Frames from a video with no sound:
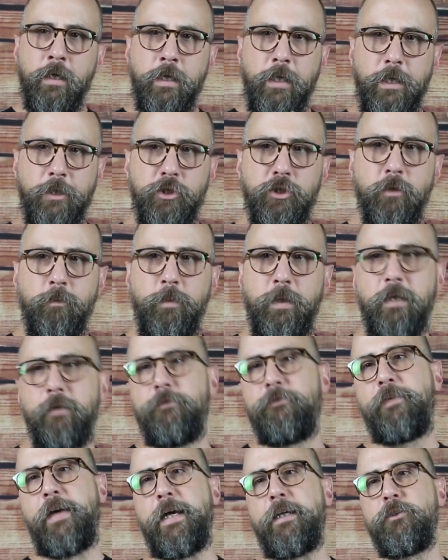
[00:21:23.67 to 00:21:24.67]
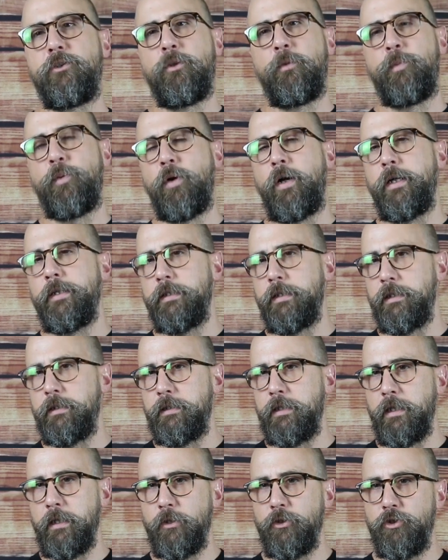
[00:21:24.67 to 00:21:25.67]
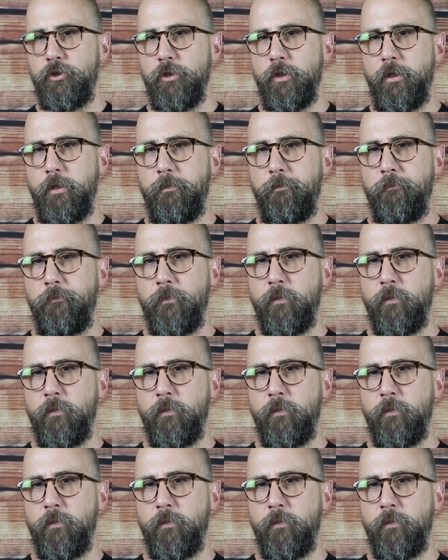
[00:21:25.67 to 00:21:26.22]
it should be a faster process than it should.